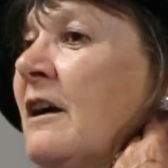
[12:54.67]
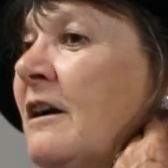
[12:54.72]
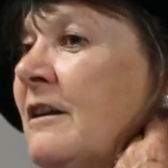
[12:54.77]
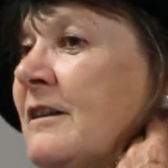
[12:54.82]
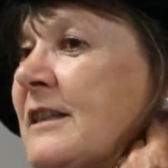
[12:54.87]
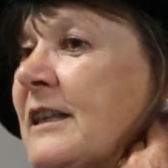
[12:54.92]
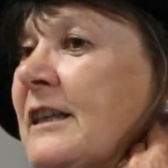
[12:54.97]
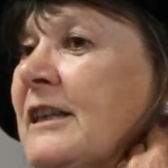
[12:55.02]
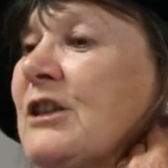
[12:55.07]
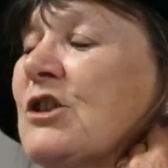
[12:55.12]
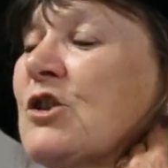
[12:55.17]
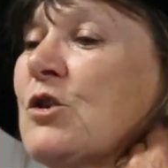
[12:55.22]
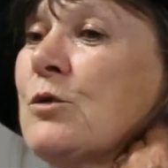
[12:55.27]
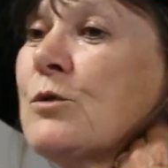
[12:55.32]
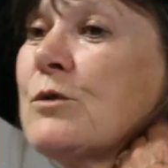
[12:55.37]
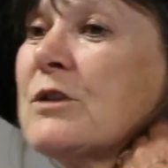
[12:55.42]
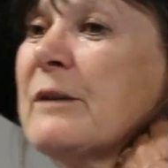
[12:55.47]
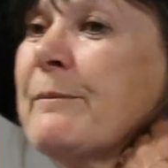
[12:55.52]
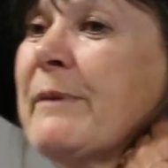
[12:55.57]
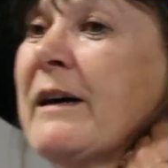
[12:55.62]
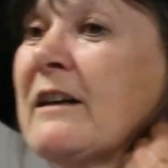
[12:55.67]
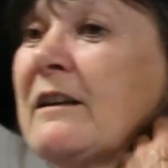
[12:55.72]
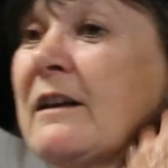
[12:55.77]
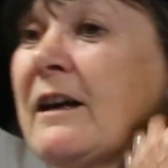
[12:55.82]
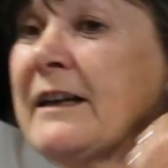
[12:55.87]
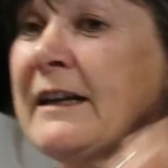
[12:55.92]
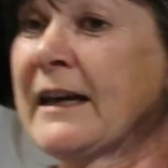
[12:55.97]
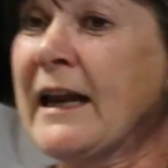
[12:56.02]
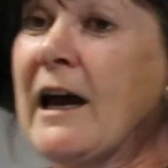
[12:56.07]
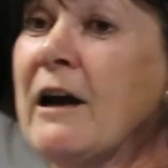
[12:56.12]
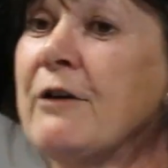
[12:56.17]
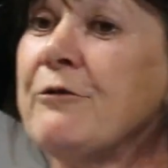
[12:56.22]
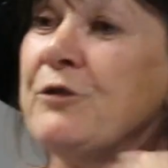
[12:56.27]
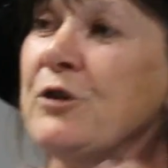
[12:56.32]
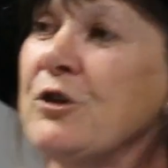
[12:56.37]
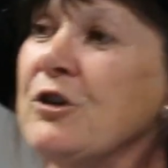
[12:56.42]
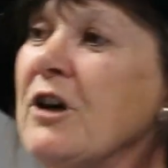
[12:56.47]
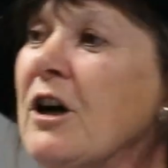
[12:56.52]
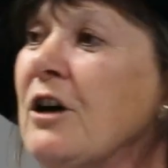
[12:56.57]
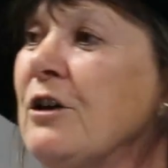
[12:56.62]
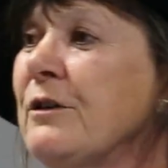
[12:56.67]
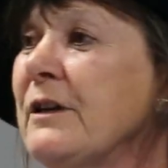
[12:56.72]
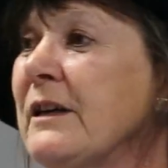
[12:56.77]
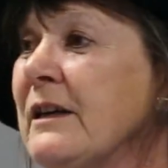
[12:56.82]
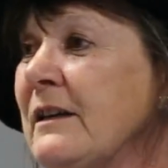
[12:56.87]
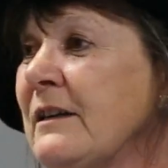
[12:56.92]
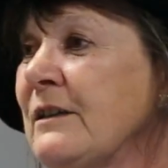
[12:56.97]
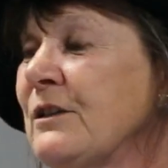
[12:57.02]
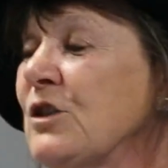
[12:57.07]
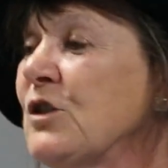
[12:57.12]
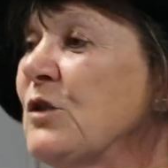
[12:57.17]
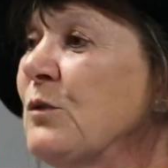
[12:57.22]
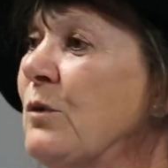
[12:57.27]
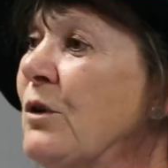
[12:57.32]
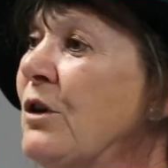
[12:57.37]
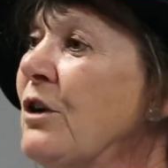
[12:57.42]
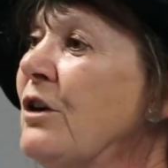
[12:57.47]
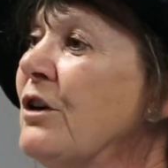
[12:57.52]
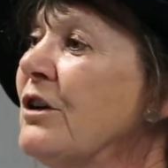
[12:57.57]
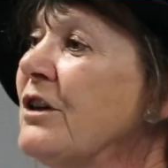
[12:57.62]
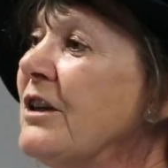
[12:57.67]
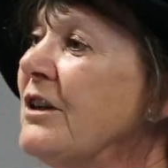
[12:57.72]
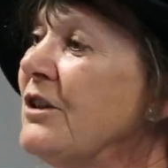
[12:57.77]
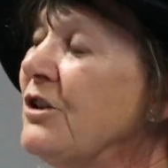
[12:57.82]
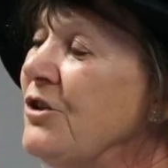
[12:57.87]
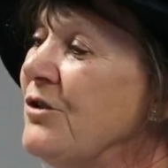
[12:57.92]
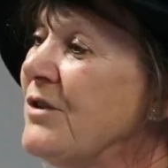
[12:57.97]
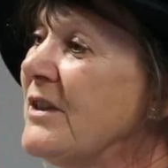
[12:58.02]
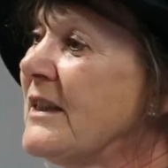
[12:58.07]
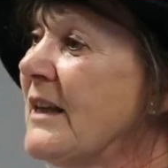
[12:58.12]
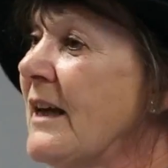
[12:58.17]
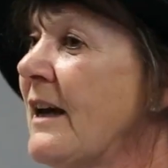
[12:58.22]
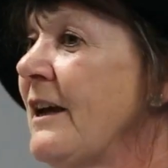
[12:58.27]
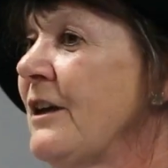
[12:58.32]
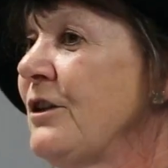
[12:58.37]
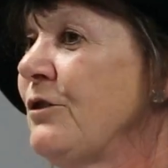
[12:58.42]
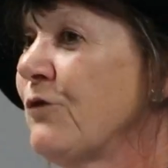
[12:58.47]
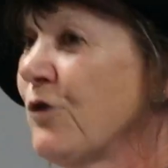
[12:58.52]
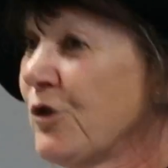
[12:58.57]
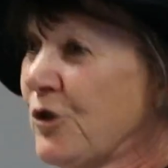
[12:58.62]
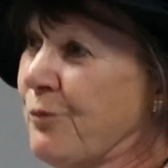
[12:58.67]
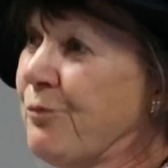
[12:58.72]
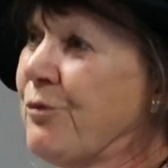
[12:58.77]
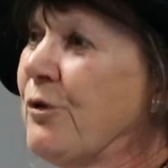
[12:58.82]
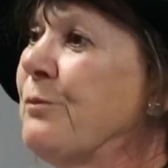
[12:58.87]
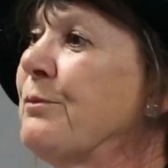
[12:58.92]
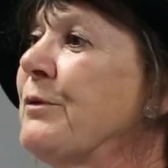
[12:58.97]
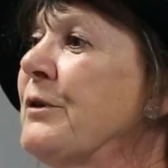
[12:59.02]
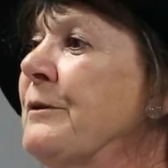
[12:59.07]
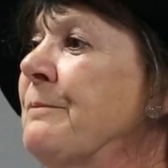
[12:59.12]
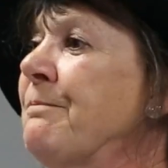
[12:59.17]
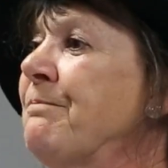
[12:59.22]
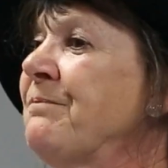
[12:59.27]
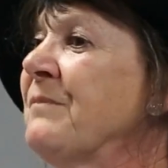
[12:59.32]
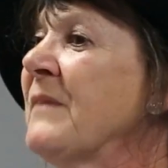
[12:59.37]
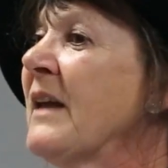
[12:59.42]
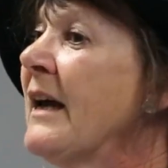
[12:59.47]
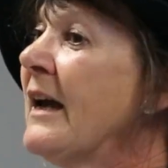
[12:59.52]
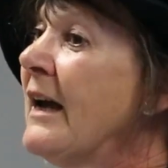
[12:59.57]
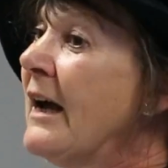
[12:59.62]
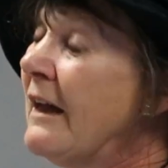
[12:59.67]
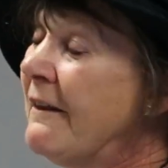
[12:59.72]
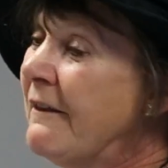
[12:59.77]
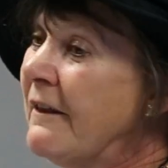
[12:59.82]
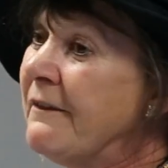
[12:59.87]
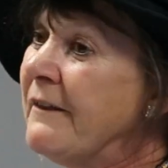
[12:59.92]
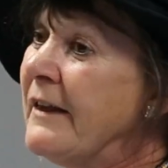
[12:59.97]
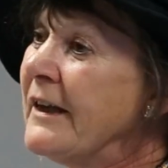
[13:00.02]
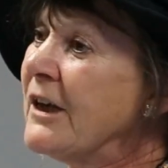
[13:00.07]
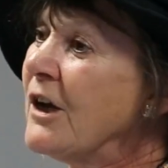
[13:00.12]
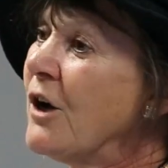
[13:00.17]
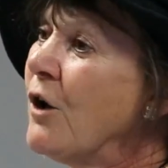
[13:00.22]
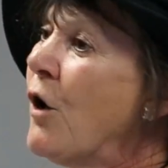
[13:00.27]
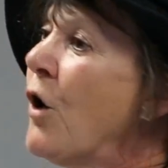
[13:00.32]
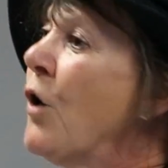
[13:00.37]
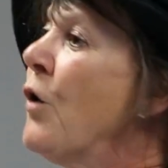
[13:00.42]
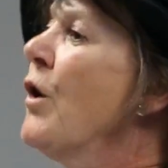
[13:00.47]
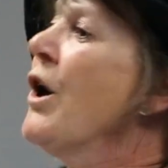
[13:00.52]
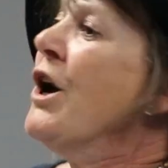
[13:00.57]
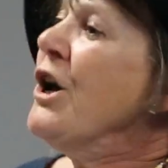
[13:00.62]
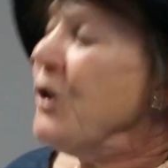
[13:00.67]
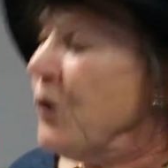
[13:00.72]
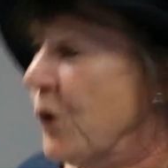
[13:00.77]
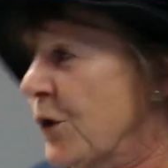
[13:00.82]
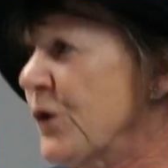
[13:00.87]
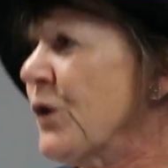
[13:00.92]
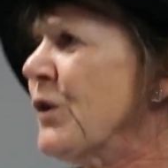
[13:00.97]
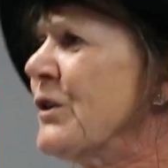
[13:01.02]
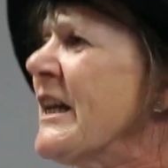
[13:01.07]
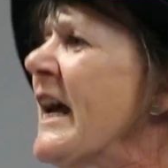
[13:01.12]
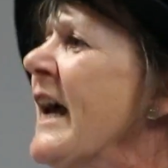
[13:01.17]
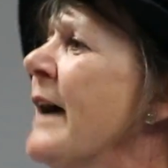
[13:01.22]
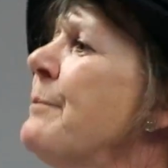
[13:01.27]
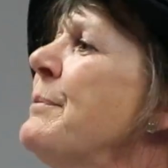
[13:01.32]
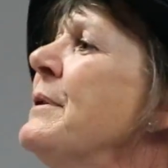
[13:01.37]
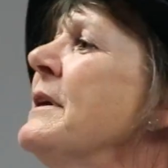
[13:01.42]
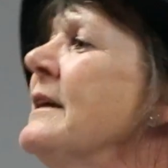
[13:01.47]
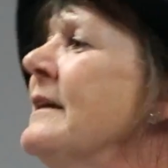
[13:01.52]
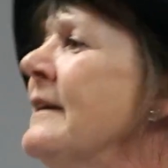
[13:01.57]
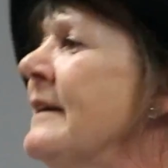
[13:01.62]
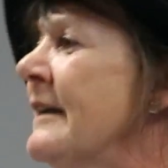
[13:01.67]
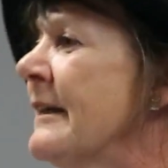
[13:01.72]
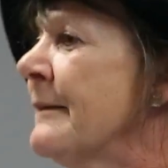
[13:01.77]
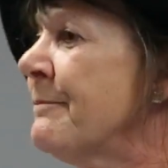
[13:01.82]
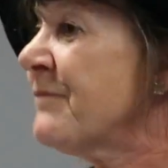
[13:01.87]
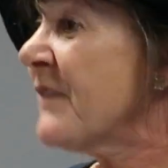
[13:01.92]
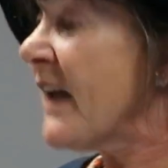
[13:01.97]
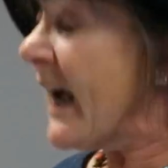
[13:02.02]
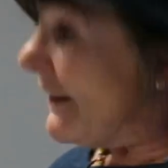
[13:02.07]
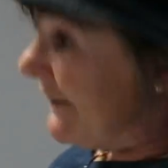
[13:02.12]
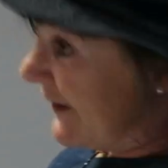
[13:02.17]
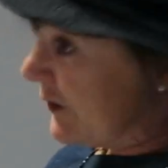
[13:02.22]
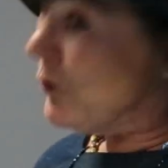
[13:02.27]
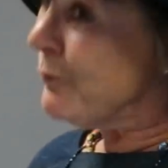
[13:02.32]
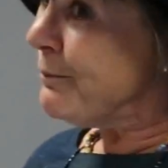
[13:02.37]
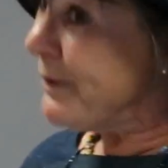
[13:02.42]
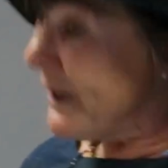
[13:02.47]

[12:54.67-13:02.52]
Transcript: And so he talks about that now. If you go into work and you say you've got a problem, then they go, oh, you're not happy. And then you're